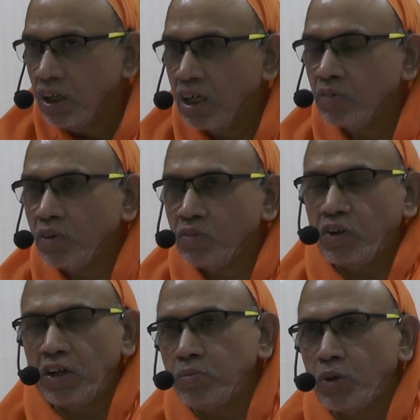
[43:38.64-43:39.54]
And one
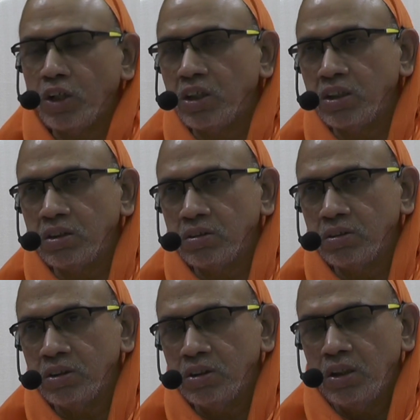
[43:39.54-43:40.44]
fine morning,
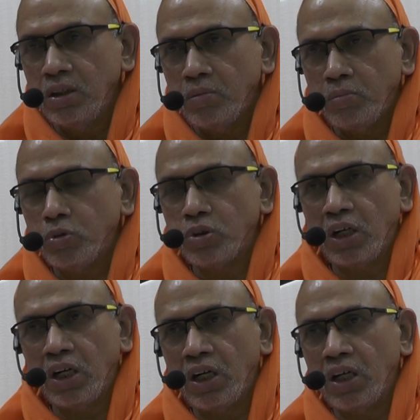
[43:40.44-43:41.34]

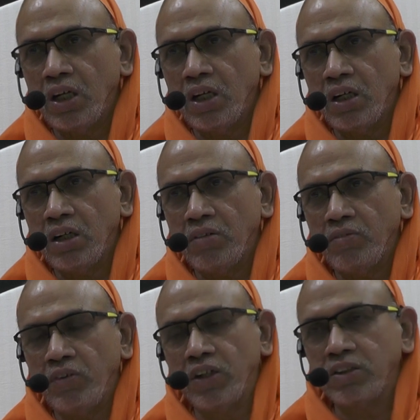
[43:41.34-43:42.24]
Buddha
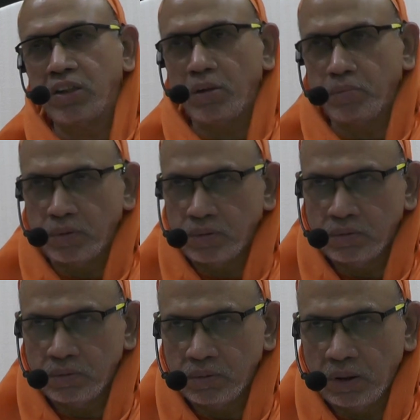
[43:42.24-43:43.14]
wakes up.
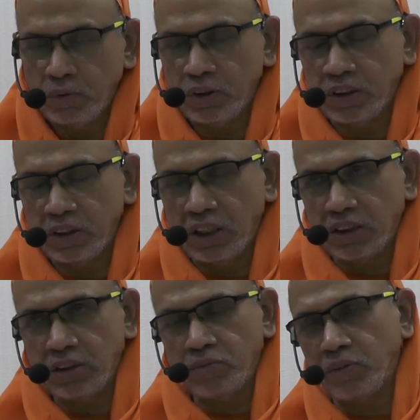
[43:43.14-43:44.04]
He
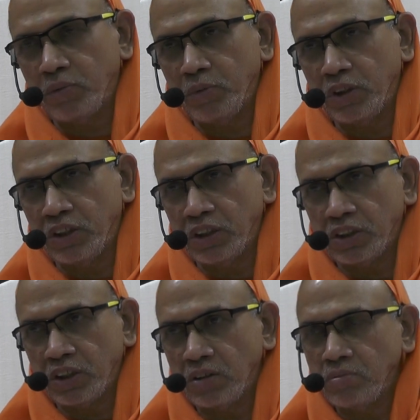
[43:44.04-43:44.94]
gets up from
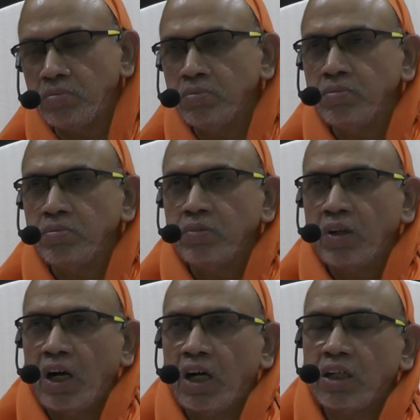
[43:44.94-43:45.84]
meditation.
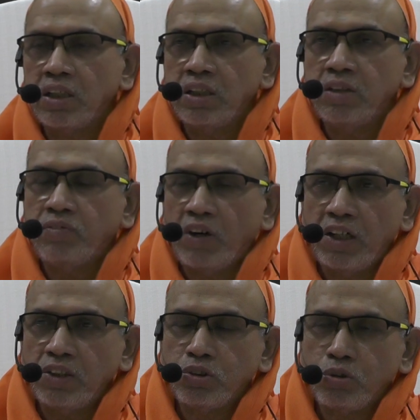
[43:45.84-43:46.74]
And he
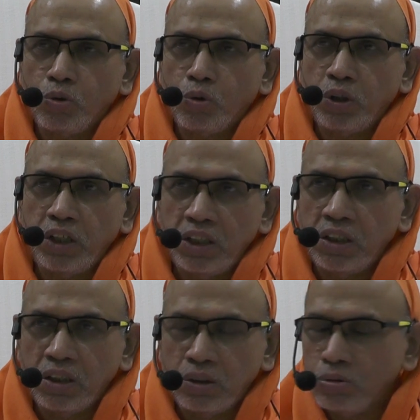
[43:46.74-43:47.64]
finds no
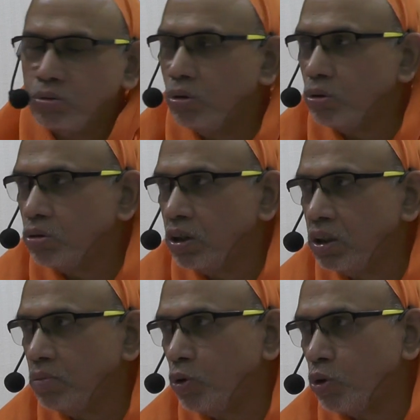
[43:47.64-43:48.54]
need to go to
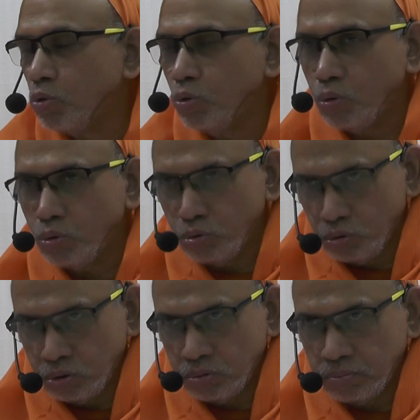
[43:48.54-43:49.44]
any more
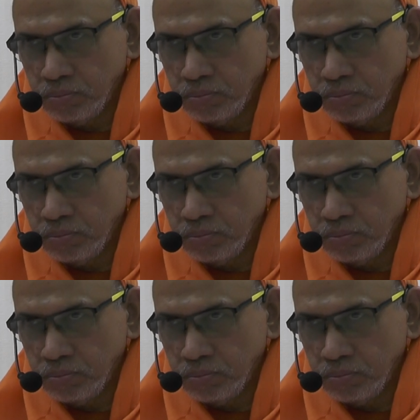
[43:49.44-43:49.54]
gurus.